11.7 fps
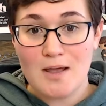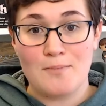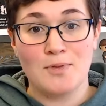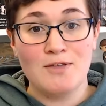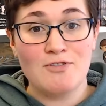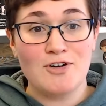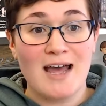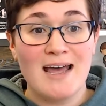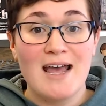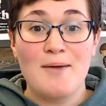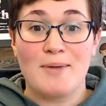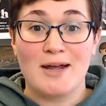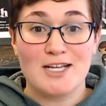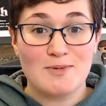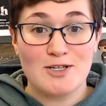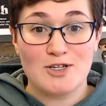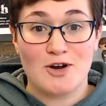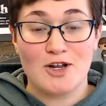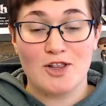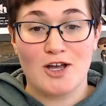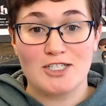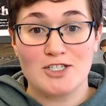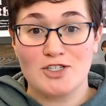Believe it or not, my husband has already
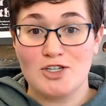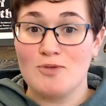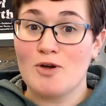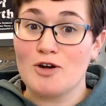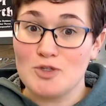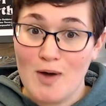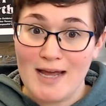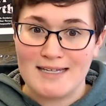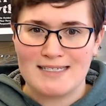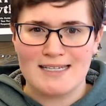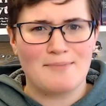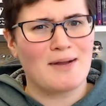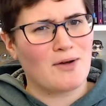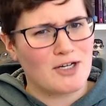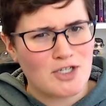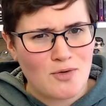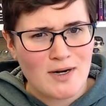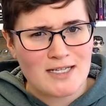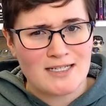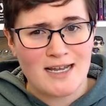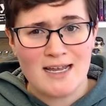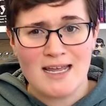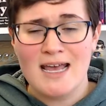lost his Qube card twice. I'm not quite sure what he's
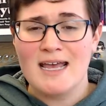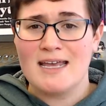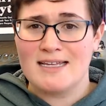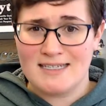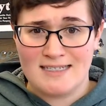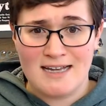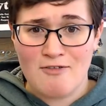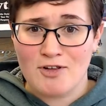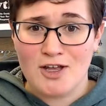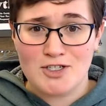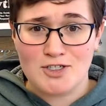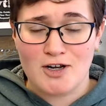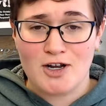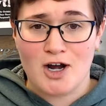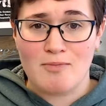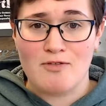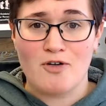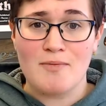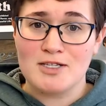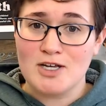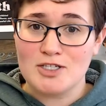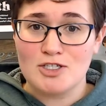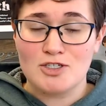done. He's never lost a credit card before, but
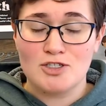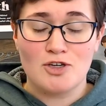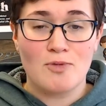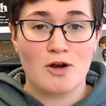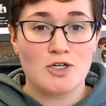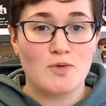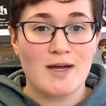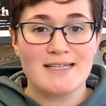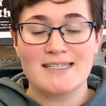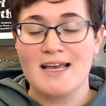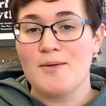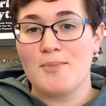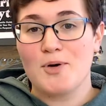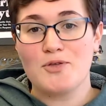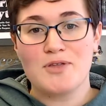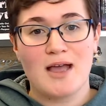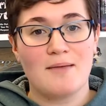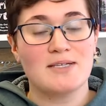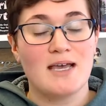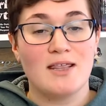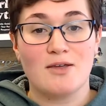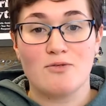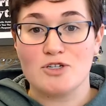he's lost his Qube card twice. Both times,
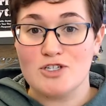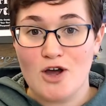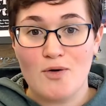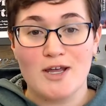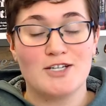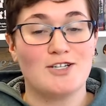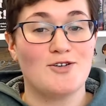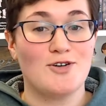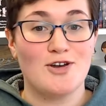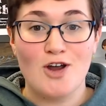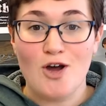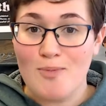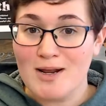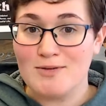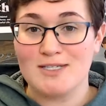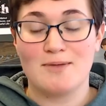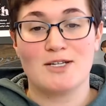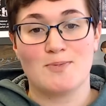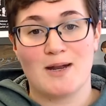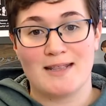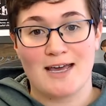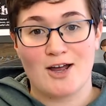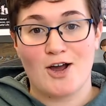there was no issue. Nobody was able to spend
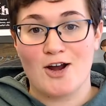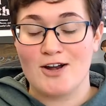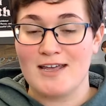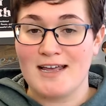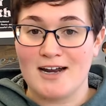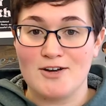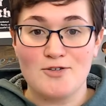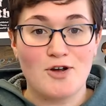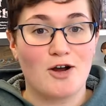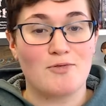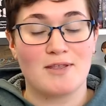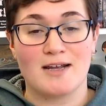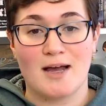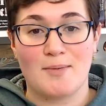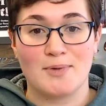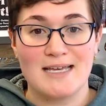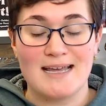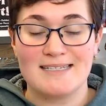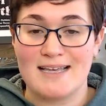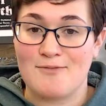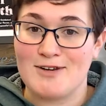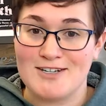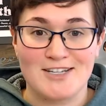on that card. He got a new card within a couple days,
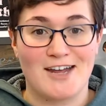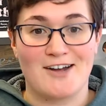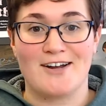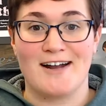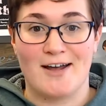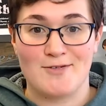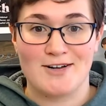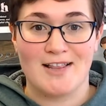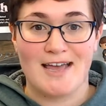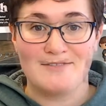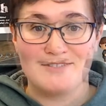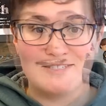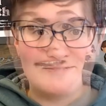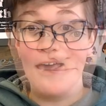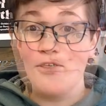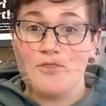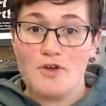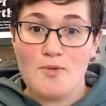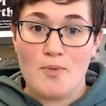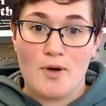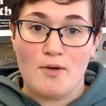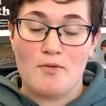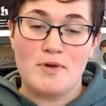and we just carried on with our lives. Now, the third
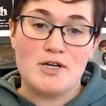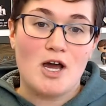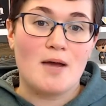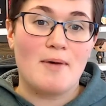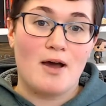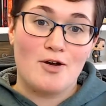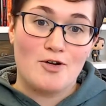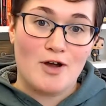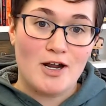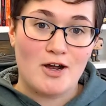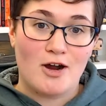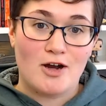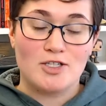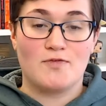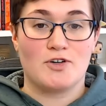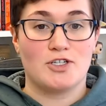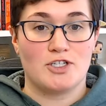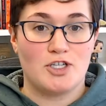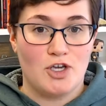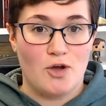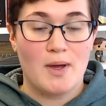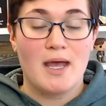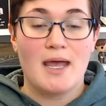point when we talk about credit cards versus
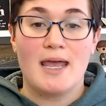Qube